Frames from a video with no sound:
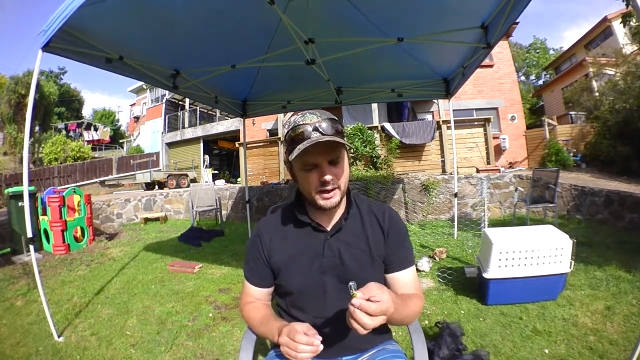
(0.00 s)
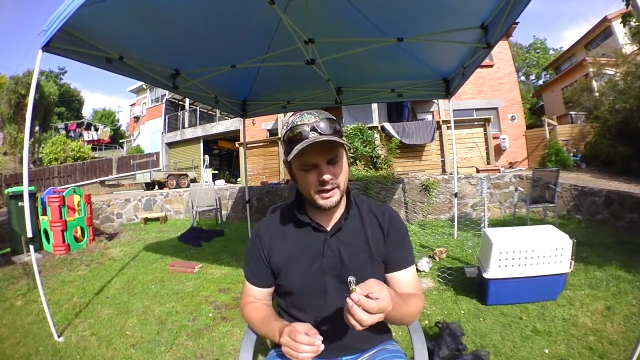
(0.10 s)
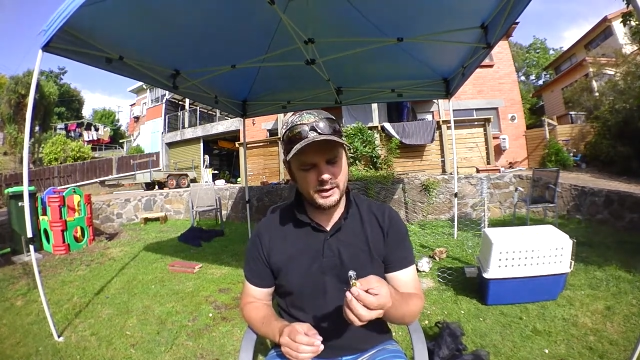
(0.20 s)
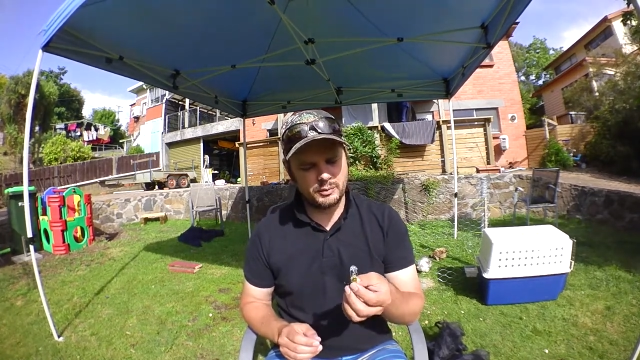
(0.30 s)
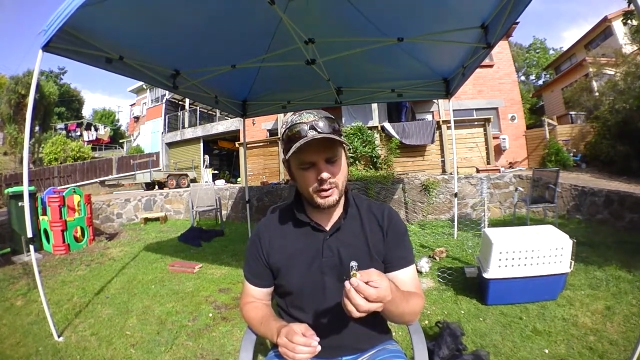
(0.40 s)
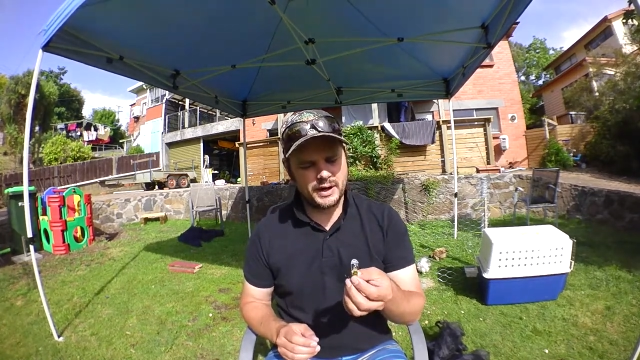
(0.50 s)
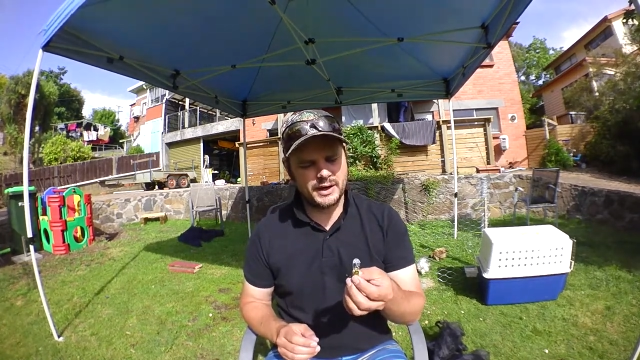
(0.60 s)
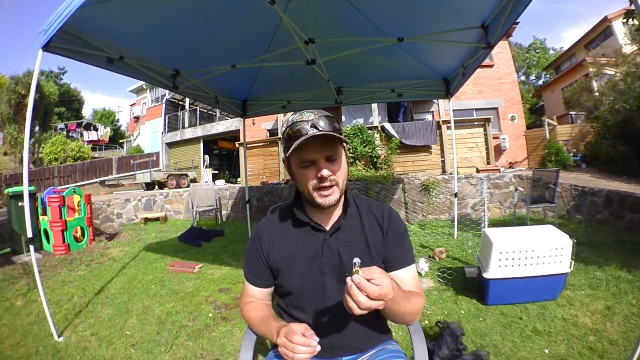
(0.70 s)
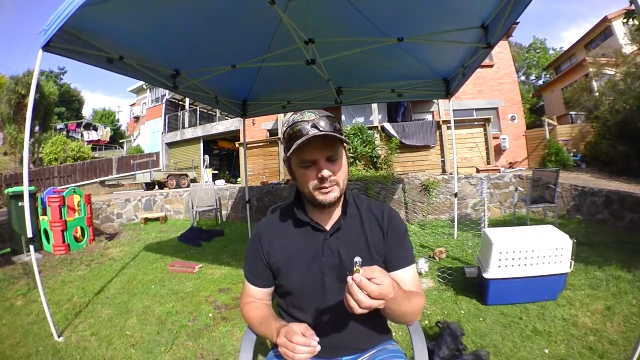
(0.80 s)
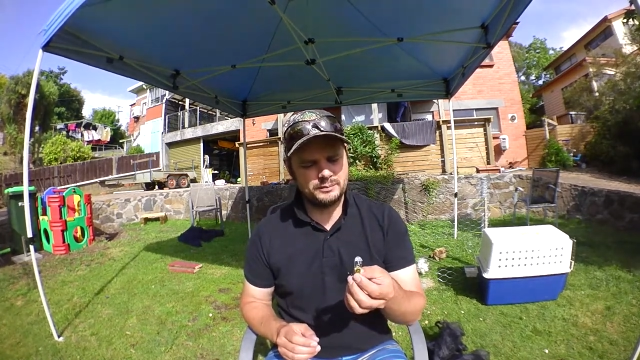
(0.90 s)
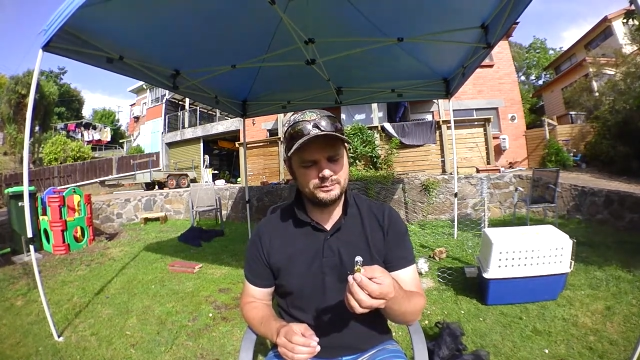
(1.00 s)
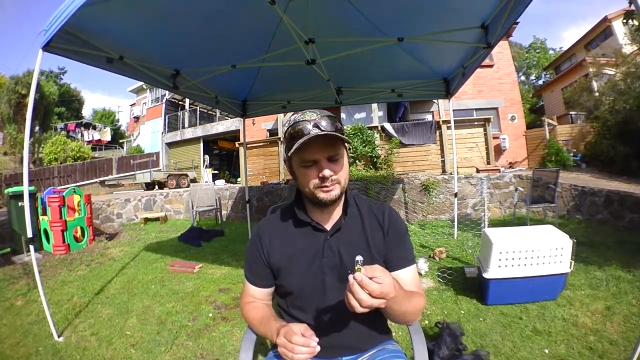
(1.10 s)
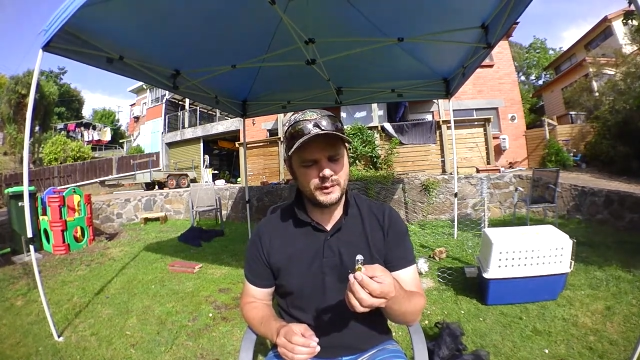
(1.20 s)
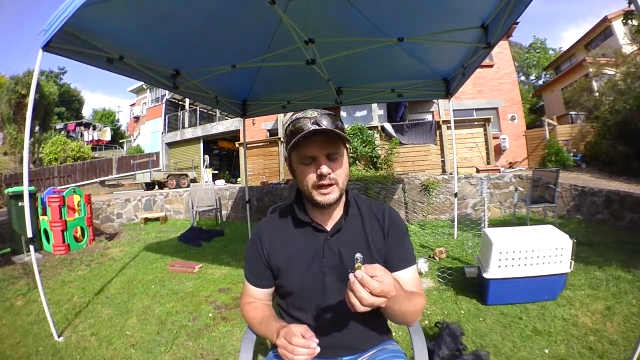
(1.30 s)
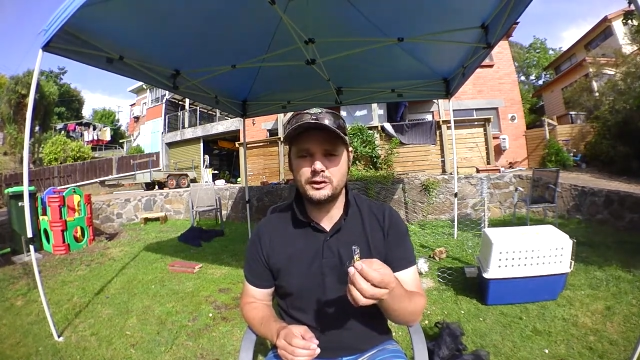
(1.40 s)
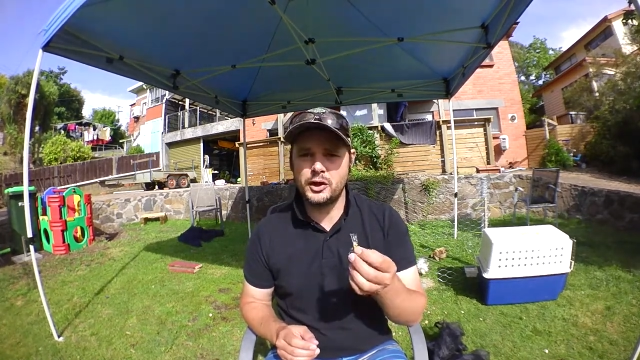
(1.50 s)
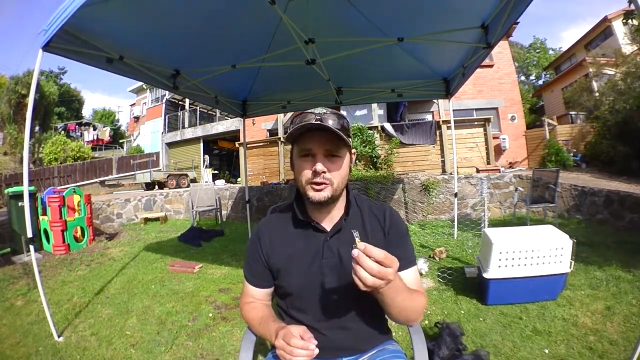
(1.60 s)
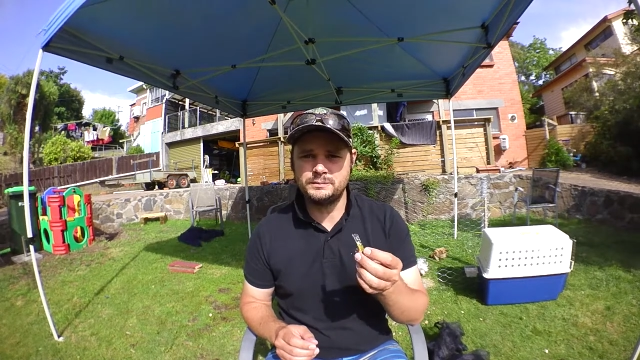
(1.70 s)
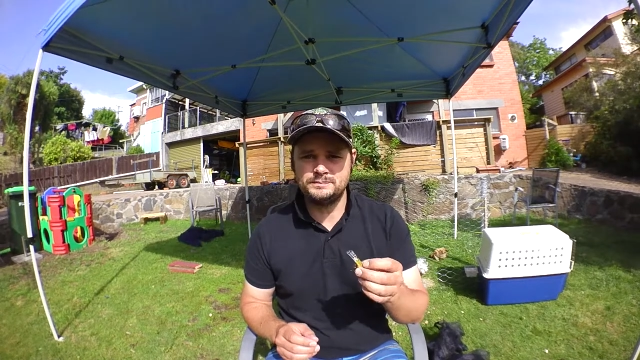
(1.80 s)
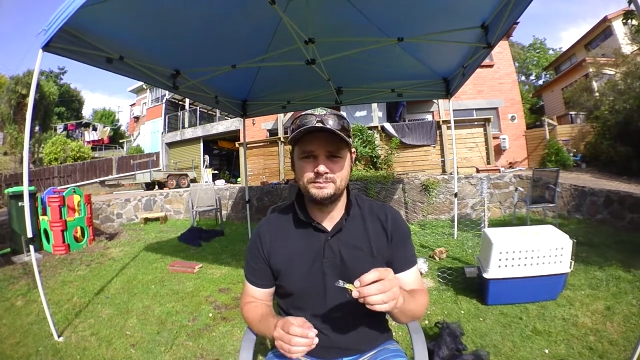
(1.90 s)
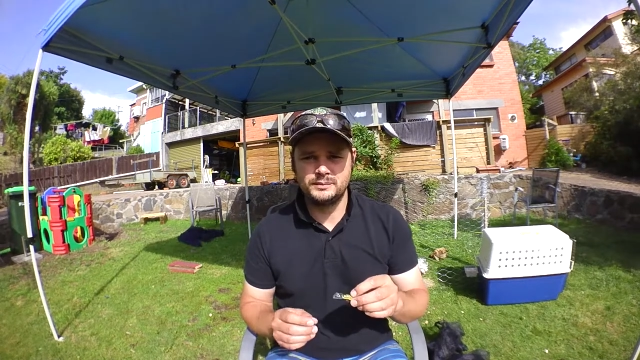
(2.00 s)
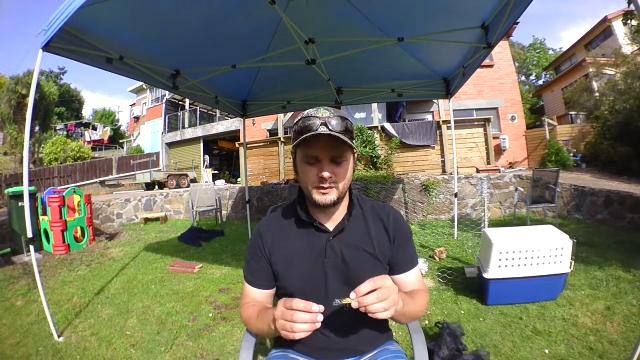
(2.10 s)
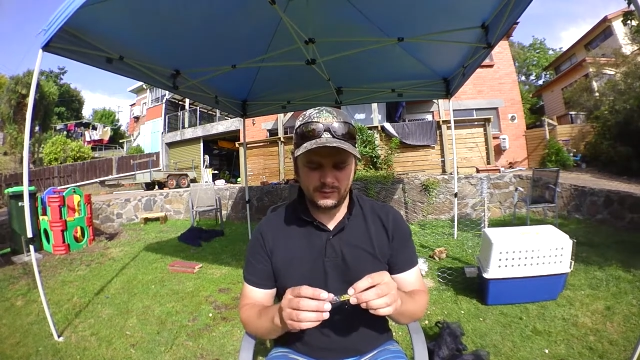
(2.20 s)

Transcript: uh, the brand name Halco,